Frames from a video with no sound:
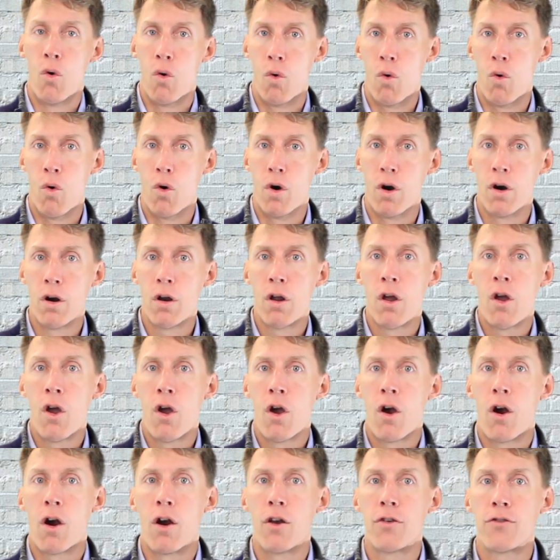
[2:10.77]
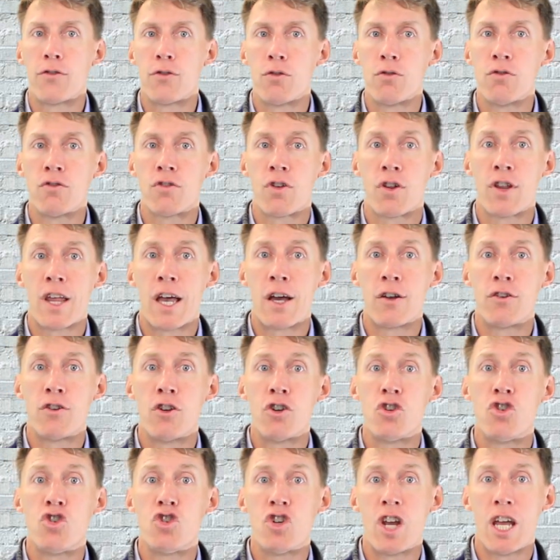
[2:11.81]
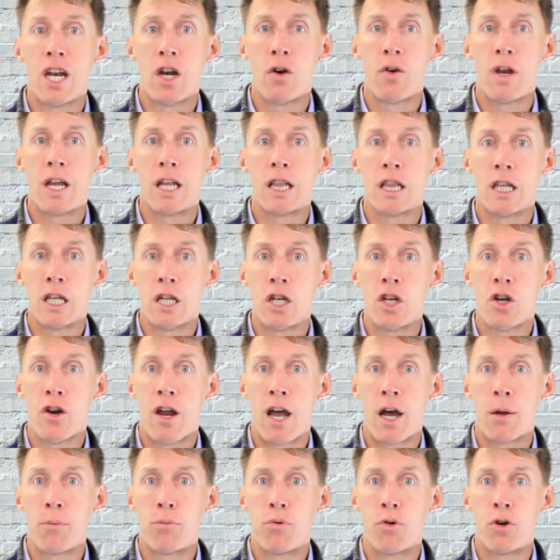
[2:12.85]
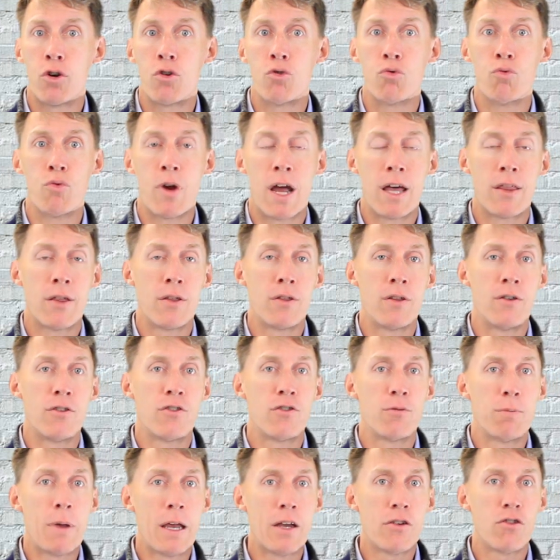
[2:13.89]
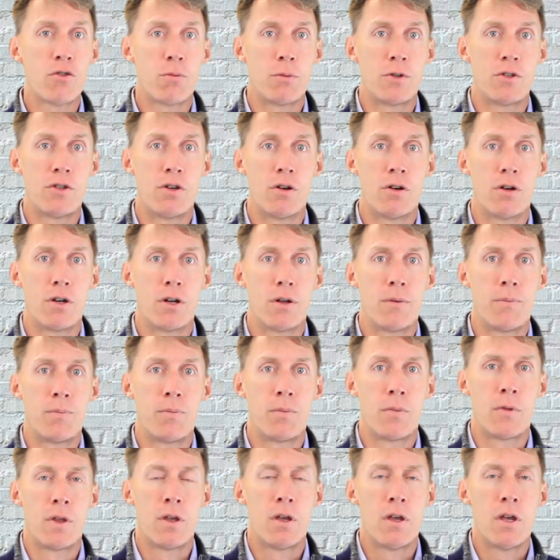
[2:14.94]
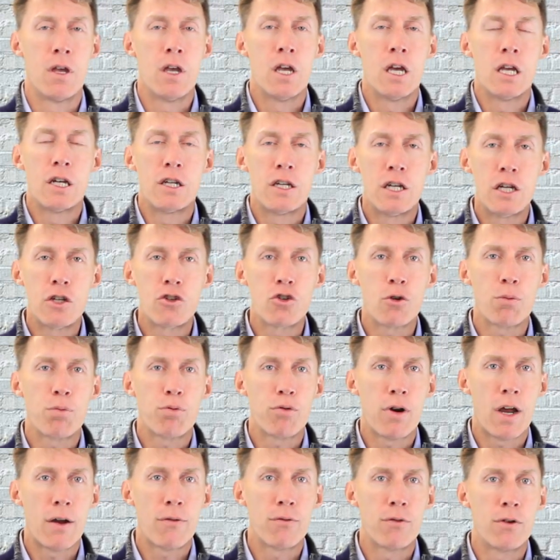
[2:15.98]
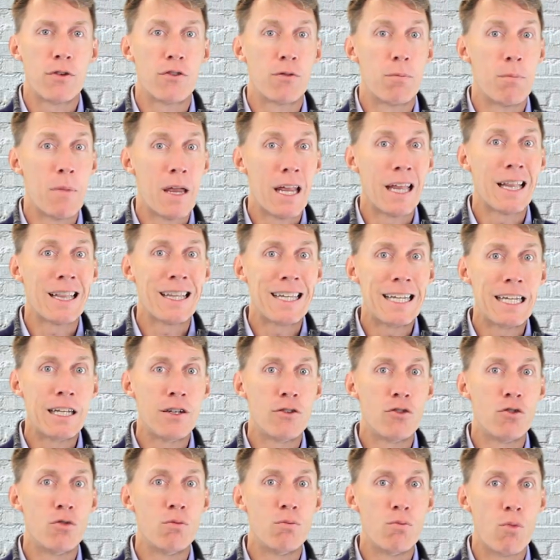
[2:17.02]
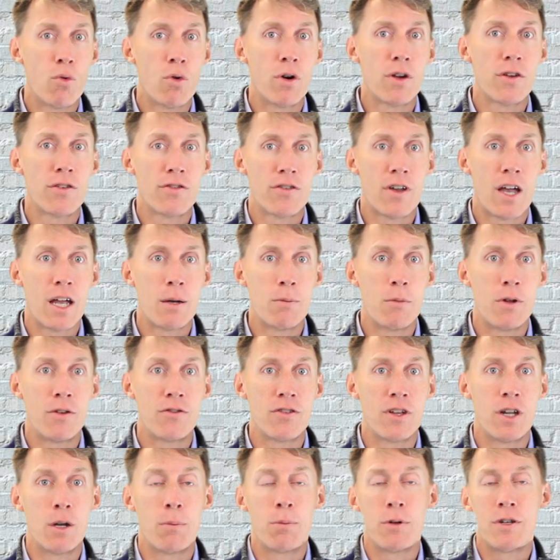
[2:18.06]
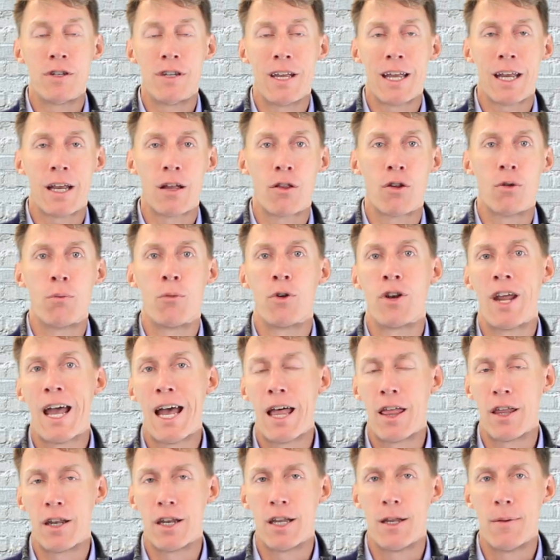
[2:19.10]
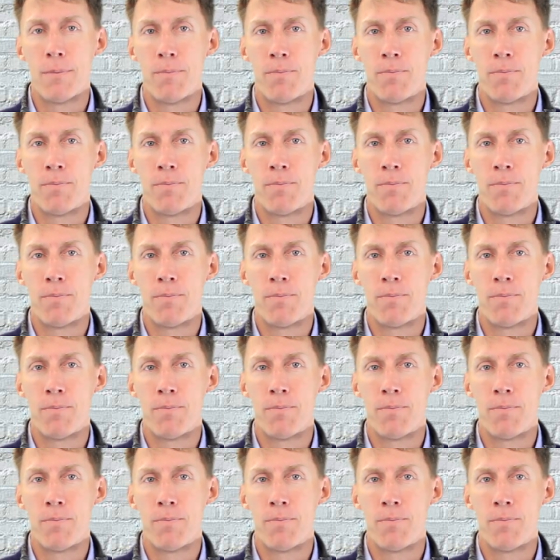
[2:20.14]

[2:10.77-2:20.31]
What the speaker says: Or are students allowed to generate linear output rather than spatial material? Teacher preference may lead to more assignments in a particular modality.